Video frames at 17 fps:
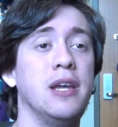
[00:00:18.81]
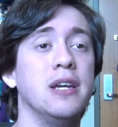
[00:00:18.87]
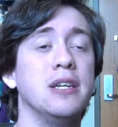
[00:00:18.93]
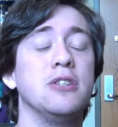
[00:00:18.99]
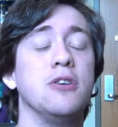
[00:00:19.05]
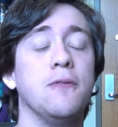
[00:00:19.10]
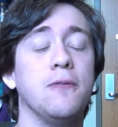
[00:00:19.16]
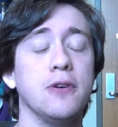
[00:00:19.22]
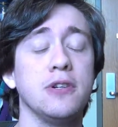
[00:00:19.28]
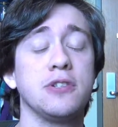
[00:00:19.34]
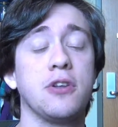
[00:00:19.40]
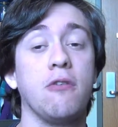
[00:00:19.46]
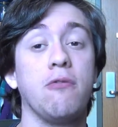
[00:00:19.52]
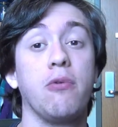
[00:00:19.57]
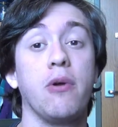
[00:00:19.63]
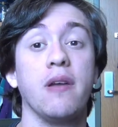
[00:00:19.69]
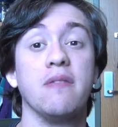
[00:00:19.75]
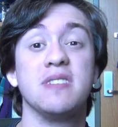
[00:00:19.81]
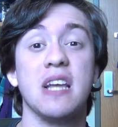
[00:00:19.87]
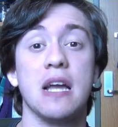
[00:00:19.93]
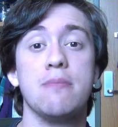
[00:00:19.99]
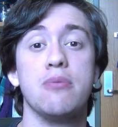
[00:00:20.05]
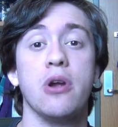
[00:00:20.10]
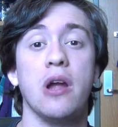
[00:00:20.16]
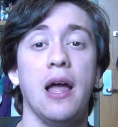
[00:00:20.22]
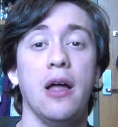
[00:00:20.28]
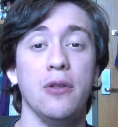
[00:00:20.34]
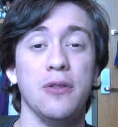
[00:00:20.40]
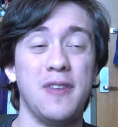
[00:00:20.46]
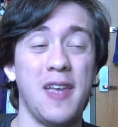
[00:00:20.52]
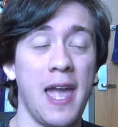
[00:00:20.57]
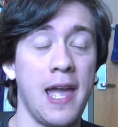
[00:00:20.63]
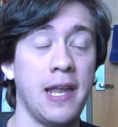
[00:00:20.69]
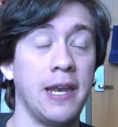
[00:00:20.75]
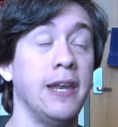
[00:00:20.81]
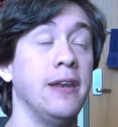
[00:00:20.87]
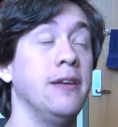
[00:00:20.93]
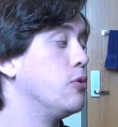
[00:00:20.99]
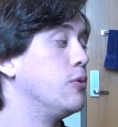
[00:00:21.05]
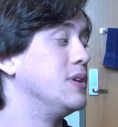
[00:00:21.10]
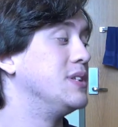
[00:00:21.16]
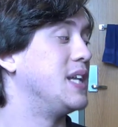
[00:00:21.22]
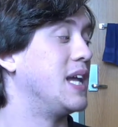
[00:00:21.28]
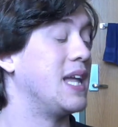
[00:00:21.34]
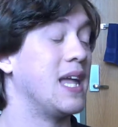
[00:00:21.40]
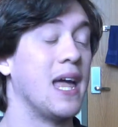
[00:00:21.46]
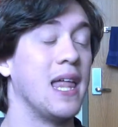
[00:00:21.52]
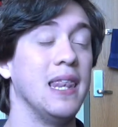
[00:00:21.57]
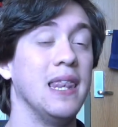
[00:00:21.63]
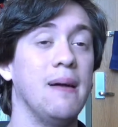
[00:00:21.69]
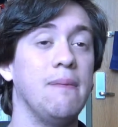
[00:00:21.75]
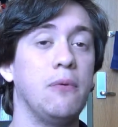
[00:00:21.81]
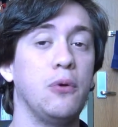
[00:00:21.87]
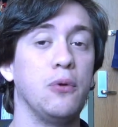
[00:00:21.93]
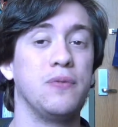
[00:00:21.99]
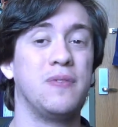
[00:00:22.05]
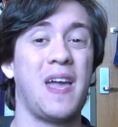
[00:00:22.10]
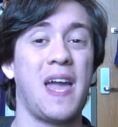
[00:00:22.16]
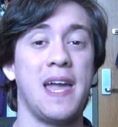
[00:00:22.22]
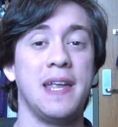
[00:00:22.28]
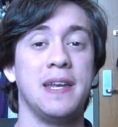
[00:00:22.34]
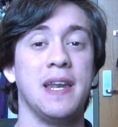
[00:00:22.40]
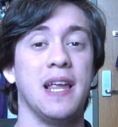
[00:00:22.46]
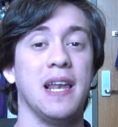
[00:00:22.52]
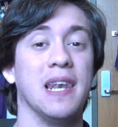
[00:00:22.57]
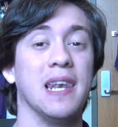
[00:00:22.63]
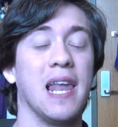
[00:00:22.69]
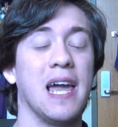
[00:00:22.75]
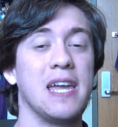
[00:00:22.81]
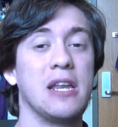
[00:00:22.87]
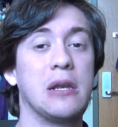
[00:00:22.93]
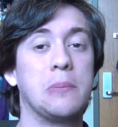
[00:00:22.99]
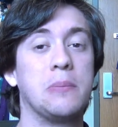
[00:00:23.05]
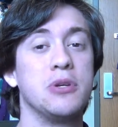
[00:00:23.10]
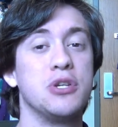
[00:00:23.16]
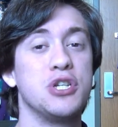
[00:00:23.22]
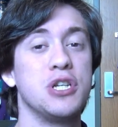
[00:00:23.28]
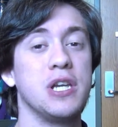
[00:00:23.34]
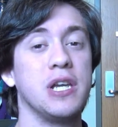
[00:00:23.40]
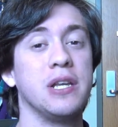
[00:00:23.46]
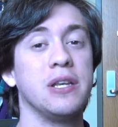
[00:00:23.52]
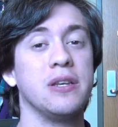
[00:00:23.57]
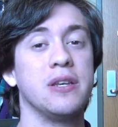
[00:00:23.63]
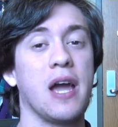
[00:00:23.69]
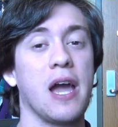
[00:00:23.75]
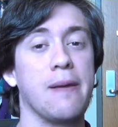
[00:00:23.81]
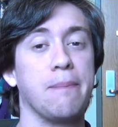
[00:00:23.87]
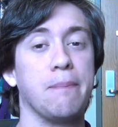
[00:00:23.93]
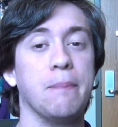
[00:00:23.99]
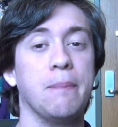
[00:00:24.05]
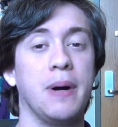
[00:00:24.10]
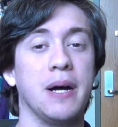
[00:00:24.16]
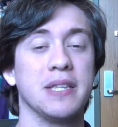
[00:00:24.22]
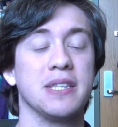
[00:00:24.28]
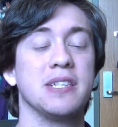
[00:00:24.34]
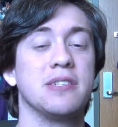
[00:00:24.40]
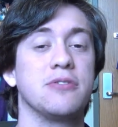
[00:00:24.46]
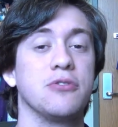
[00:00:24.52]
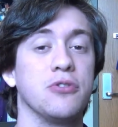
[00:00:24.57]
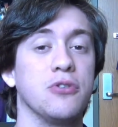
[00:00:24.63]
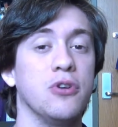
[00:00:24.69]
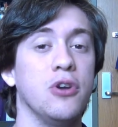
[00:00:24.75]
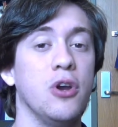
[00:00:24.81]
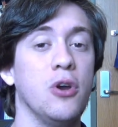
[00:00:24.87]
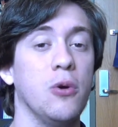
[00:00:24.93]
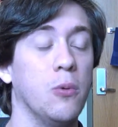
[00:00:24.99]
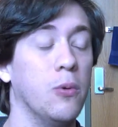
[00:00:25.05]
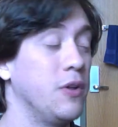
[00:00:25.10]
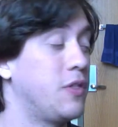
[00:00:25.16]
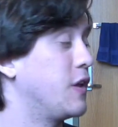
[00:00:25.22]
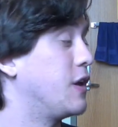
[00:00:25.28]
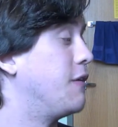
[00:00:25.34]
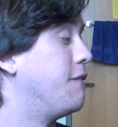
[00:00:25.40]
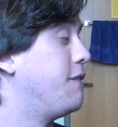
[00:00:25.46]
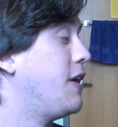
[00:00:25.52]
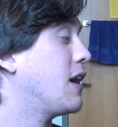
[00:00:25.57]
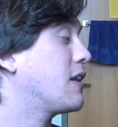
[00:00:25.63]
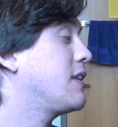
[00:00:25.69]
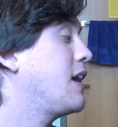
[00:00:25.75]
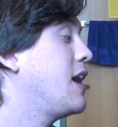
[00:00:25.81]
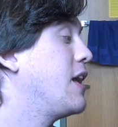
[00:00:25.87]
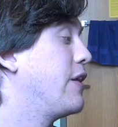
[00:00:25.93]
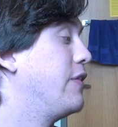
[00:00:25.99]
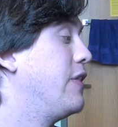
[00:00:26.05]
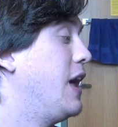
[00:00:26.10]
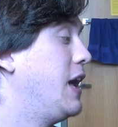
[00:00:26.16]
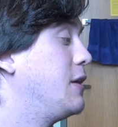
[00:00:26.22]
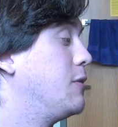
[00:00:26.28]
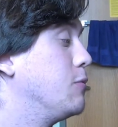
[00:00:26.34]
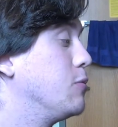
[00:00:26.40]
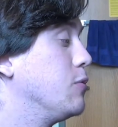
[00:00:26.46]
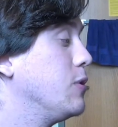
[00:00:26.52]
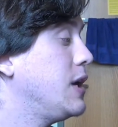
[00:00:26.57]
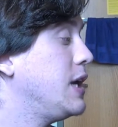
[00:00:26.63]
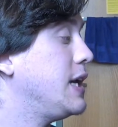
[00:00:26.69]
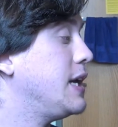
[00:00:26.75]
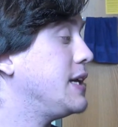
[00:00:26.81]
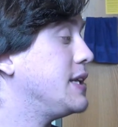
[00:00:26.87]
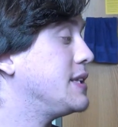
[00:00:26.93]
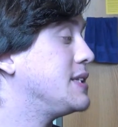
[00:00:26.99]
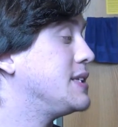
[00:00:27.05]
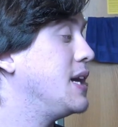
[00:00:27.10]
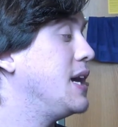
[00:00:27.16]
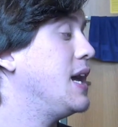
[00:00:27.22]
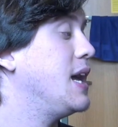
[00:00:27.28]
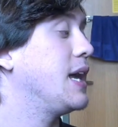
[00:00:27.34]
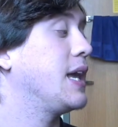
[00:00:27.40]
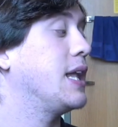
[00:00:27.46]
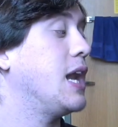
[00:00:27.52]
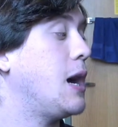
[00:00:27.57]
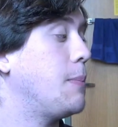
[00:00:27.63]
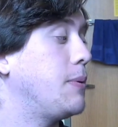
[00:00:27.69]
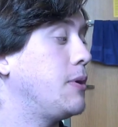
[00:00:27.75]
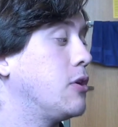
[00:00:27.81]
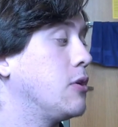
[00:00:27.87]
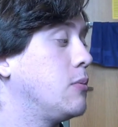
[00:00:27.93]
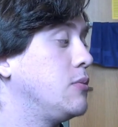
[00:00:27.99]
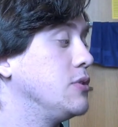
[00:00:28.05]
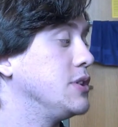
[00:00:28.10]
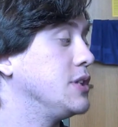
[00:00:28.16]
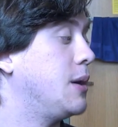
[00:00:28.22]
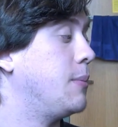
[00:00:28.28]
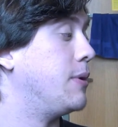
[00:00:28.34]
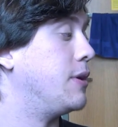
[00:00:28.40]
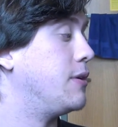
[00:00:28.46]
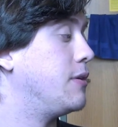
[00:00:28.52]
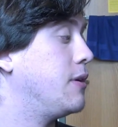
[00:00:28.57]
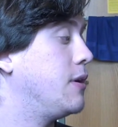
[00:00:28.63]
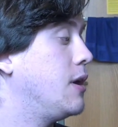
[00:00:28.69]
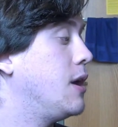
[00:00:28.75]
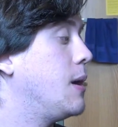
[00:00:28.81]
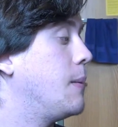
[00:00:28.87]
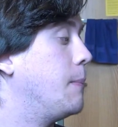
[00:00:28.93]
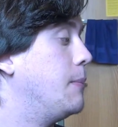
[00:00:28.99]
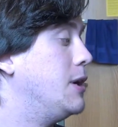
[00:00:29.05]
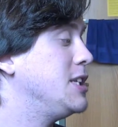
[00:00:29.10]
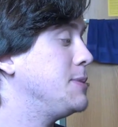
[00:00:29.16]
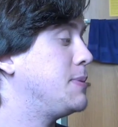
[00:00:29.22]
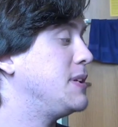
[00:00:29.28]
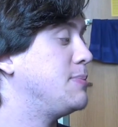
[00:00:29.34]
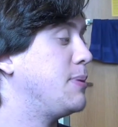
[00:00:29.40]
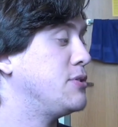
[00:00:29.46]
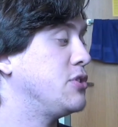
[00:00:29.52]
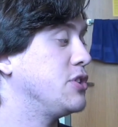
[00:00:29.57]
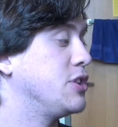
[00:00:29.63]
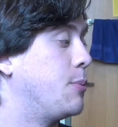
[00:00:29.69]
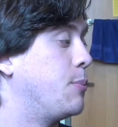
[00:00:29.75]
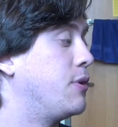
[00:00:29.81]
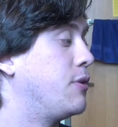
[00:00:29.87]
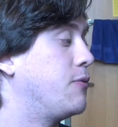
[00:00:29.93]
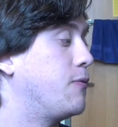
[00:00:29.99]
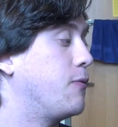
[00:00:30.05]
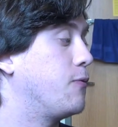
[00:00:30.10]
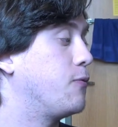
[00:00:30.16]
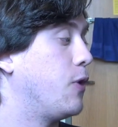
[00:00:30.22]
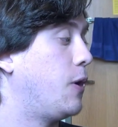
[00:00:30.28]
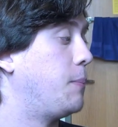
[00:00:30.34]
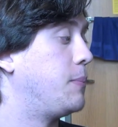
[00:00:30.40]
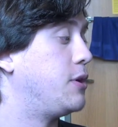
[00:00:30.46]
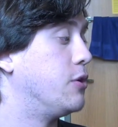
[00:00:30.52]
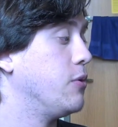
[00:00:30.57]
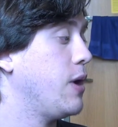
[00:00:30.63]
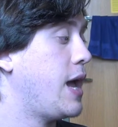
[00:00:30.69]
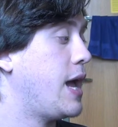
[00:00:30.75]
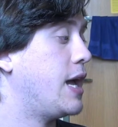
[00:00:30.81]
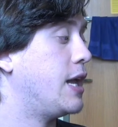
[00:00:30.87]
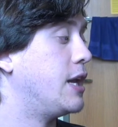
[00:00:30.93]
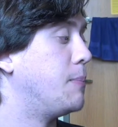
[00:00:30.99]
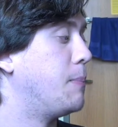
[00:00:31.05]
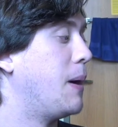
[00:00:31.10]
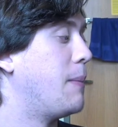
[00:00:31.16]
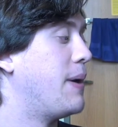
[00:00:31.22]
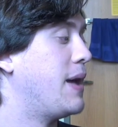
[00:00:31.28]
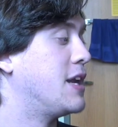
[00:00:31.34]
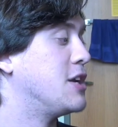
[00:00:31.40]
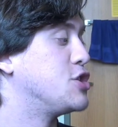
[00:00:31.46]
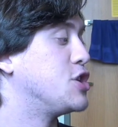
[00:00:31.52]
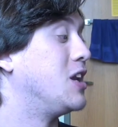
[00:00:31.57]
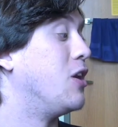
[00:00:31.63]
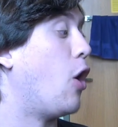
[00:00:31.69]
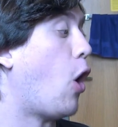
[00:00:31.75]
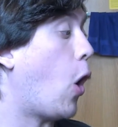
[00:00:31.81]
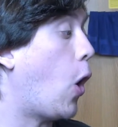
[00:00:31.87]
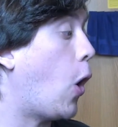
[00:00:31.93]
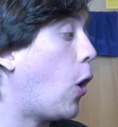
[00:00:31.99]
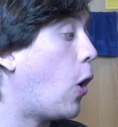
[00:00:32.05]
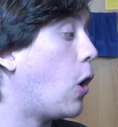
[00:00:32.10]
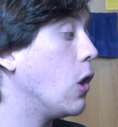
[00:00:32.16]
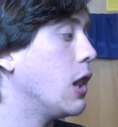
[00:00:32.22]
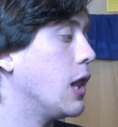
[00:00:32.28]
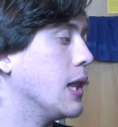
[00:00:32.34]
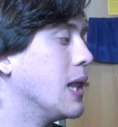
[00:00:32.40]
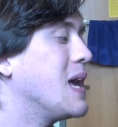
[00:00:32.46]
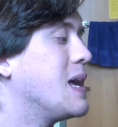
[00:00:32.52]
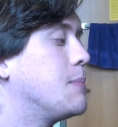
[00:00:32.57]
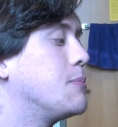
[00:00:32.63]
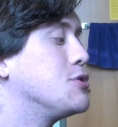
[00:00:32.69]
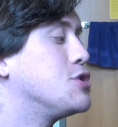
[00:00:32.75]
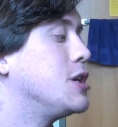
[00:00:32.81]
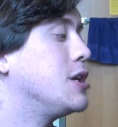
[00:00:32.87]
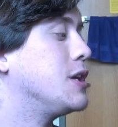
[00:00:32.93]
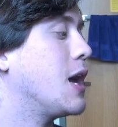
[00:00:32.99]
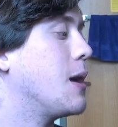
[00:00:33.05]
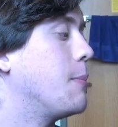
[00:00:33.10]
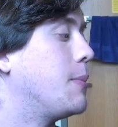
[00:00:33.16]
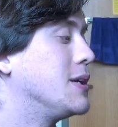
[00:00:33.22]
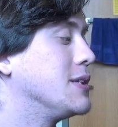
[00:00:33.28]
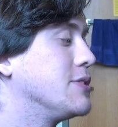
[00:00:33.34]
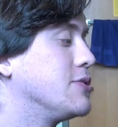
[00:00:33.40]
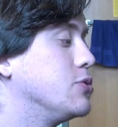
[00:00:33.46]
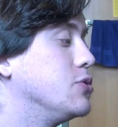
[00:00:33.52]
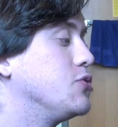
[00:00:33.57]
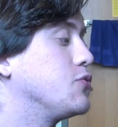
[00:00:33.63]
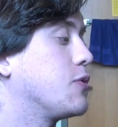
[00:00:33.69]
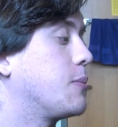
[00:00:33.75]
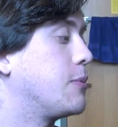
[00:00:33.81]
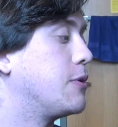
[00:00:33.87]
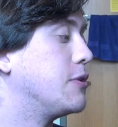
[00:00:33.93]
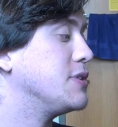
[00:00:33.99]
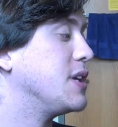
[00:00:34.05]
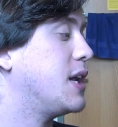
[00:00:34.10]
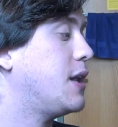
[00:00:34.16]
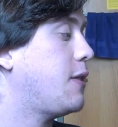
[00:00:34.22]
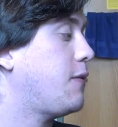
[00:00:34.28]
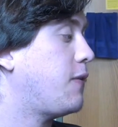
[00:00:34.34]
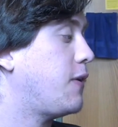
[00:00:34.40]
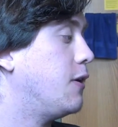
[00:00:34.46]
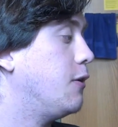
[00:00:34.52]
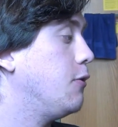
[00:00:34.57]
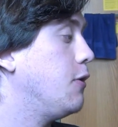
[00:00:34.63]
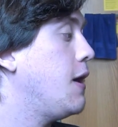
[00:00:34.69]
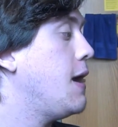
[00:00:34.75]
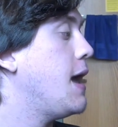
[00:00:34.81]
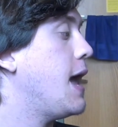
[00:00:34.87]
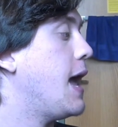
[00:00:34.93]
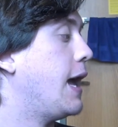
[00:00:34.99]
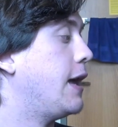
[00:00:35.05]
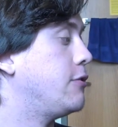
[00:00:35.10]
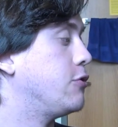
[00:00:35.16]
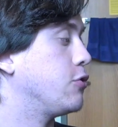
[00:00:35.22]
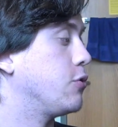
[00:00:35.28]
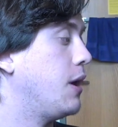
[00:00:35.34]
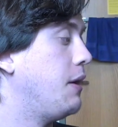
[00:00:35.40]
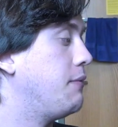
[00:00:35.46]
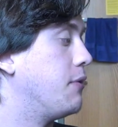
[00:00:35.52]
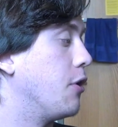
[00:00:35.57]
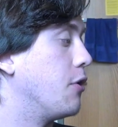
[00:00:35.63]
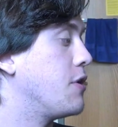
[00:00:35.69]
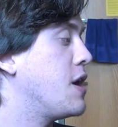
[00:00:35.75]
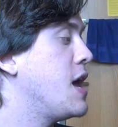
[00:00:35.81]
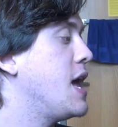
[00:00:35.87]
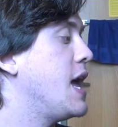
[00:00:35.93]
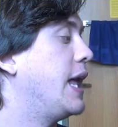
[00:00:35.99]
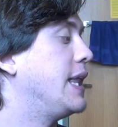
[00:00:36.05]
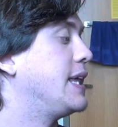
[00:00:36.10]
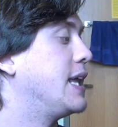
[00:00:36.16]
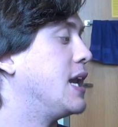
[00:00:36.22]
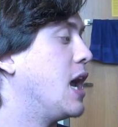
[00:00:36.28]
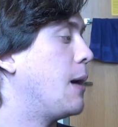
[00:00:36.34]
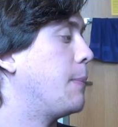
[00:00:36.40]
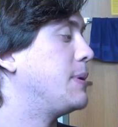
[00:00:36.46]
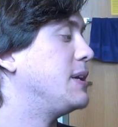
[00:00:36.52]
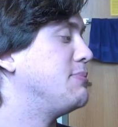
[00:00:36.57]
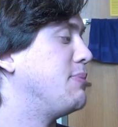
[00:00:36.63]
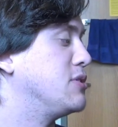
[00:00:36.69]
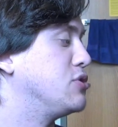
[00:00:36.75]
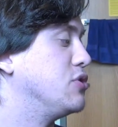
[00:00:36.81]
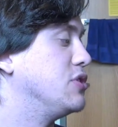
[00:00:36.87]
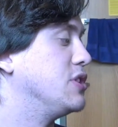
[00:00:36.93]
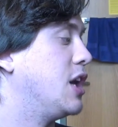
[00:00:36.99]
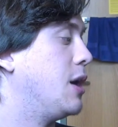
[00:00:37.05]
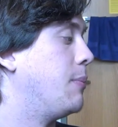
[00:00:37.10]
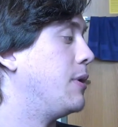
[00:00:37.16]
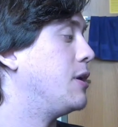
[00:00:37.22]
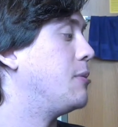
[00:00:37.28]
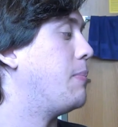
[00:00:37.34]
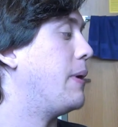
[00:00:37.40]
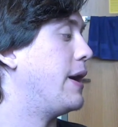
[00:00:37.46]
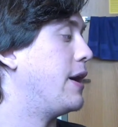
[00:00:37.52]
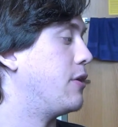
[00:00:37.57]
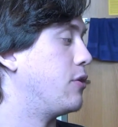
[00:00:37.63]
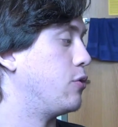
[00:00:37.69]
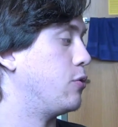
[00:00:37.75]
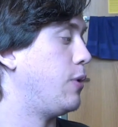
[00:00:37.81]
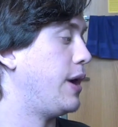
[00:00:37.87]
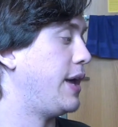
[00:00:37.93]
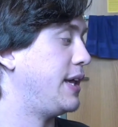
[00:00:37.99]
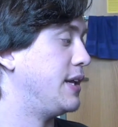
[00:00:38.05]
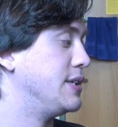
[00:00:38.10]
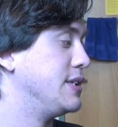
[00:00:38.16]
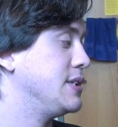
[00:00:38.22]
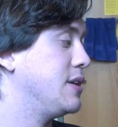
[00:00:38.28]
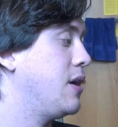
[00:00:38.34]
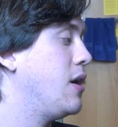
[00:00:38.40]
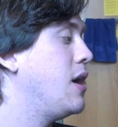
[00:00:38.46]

So first off, we have Cyber Eltanin, who is a level 10 light machine type monster with an effect that reads, cannot be normal summoned. Must be special summoned from your hand by banishing all light machine type monsters from your side of the field and your graveyard, and cannot be special summoned by other ways.